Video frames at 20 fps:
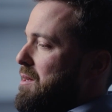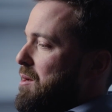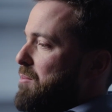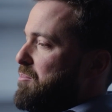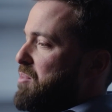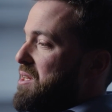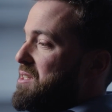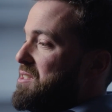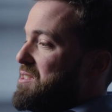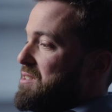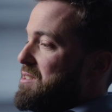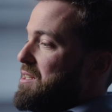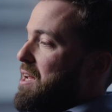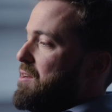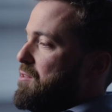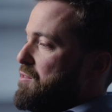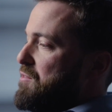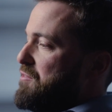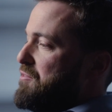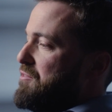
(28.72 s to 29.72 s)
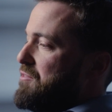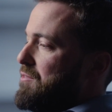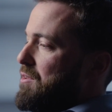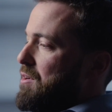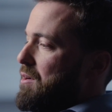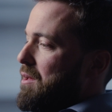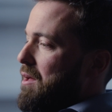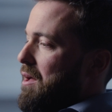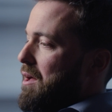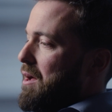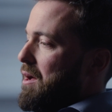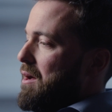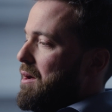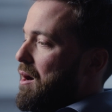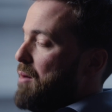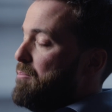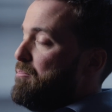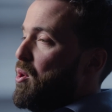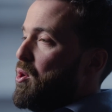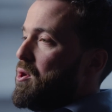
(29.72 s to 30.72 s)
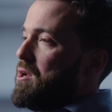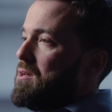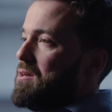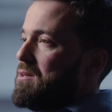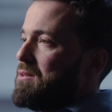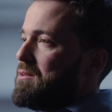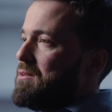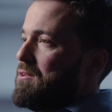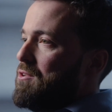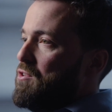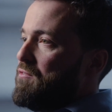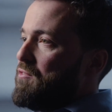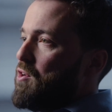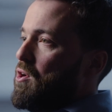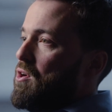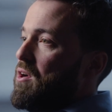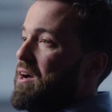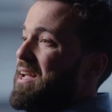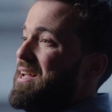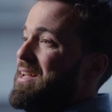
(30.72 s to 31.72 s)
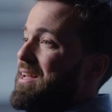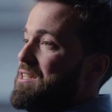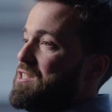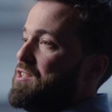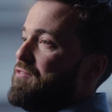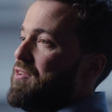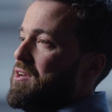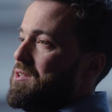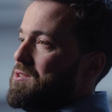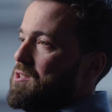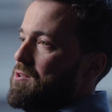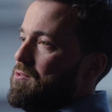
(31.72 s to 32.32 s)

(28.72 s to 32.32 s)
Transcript: but instead of a boiler, you've got a heat interface